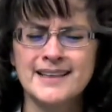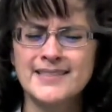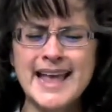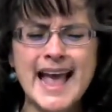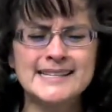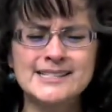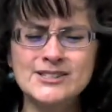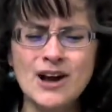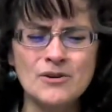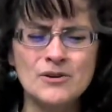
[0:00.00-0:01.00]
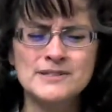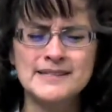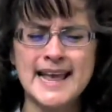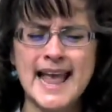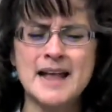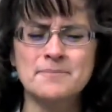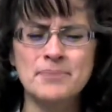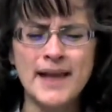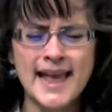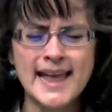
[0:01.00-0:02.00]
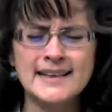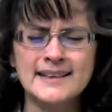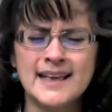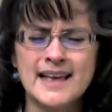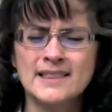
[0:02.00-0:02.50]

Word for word: They had sorrows, they had pain,